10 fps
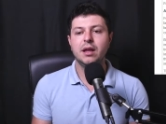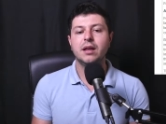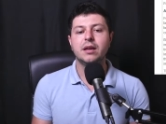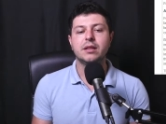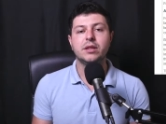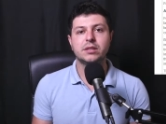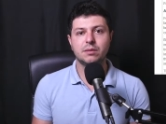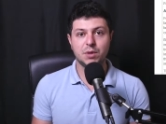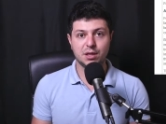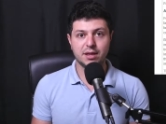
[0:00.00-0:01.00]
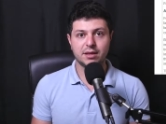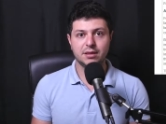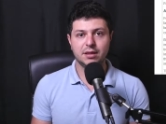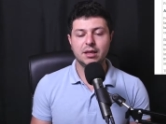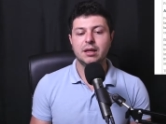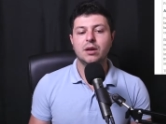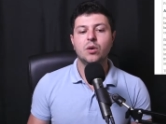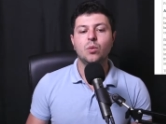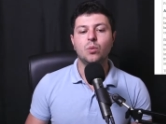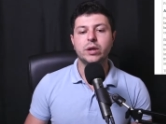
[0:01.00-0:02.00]
It doesn't mean that.
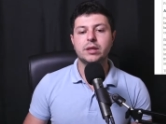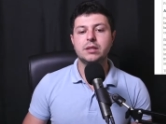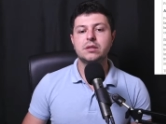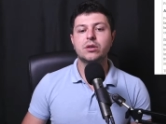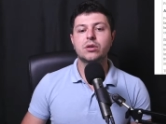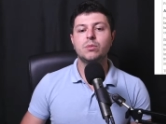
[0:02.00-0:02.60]
What this document